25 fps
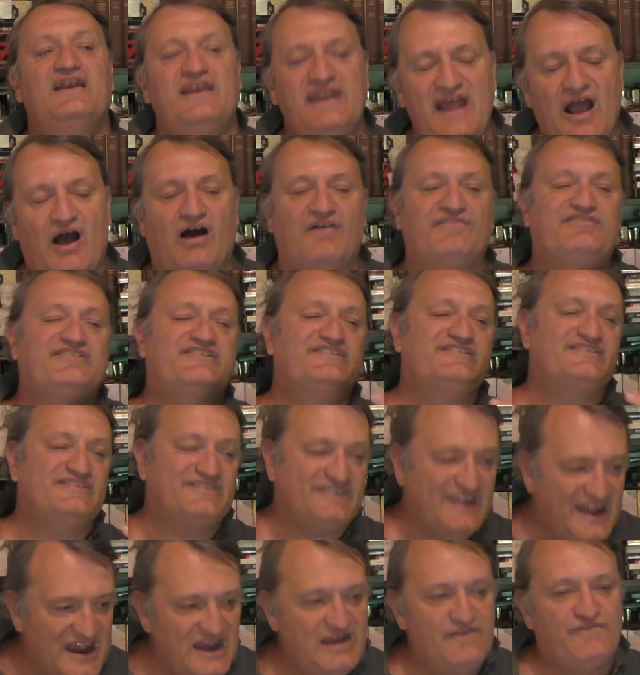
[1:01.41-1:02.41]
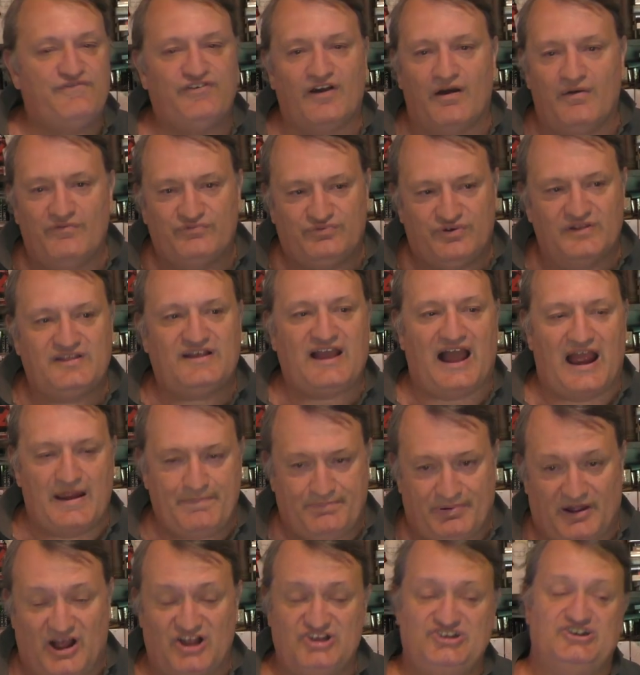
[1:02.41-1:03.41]
Now, I've seen films with
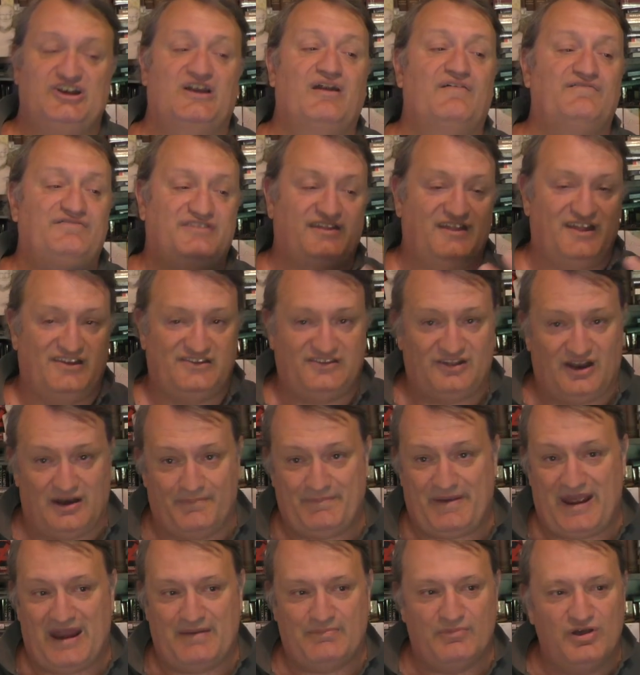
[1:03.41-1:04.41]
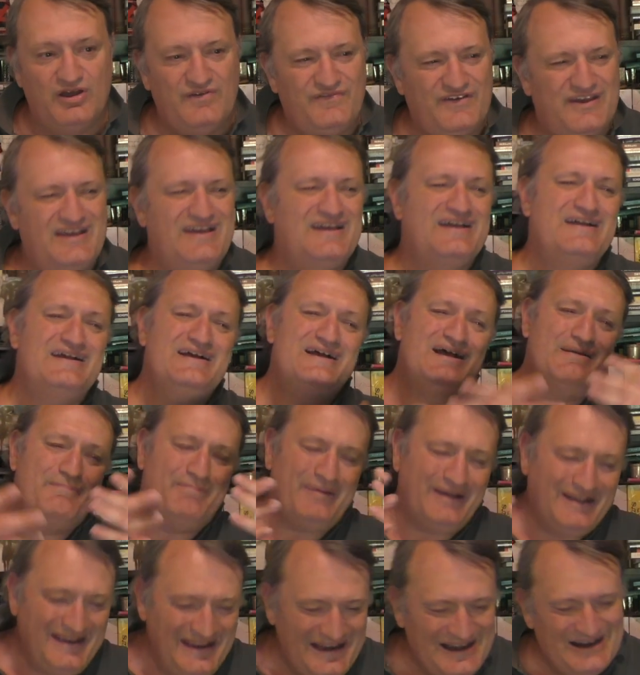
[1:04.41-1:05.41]
Cate Blanchett and I've said that's not a bad movie,
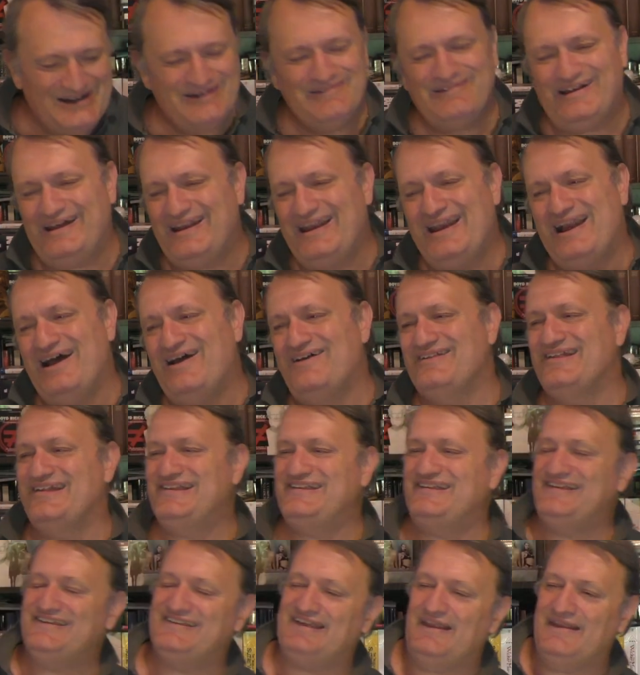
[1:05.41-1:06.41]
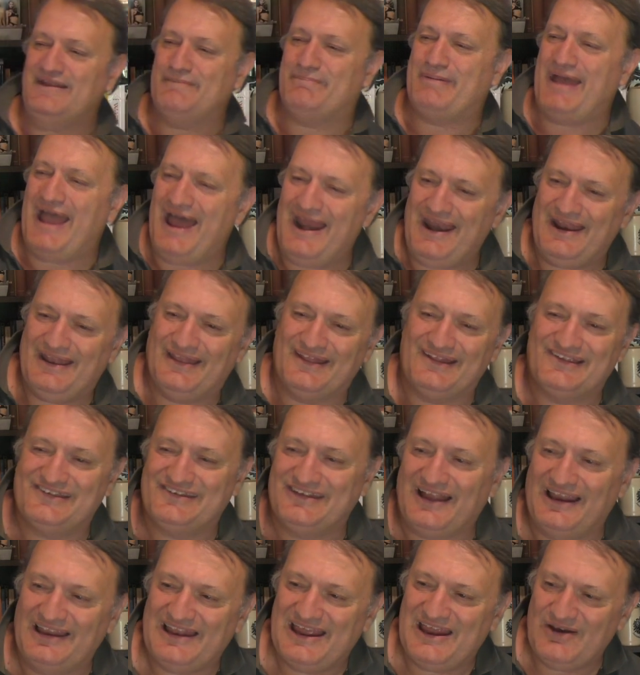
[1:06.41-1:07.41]
but you know, I don't know. There's something about it that's
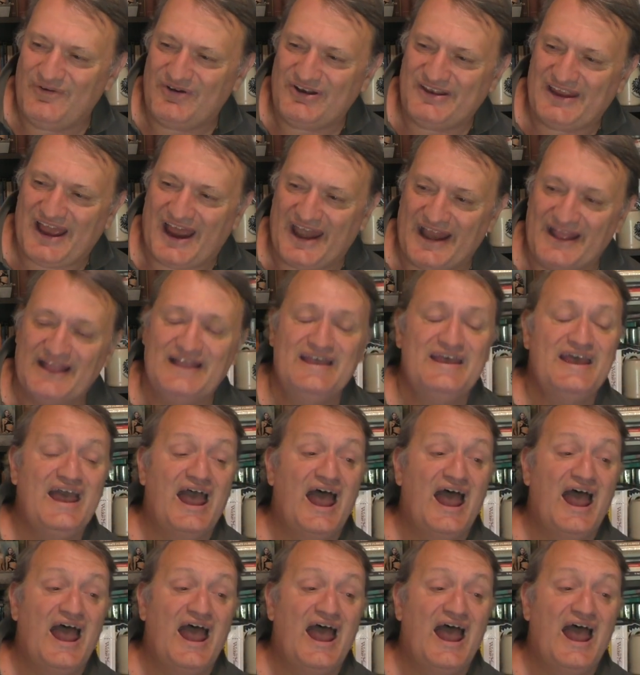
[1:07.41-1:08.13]
slightly irritating.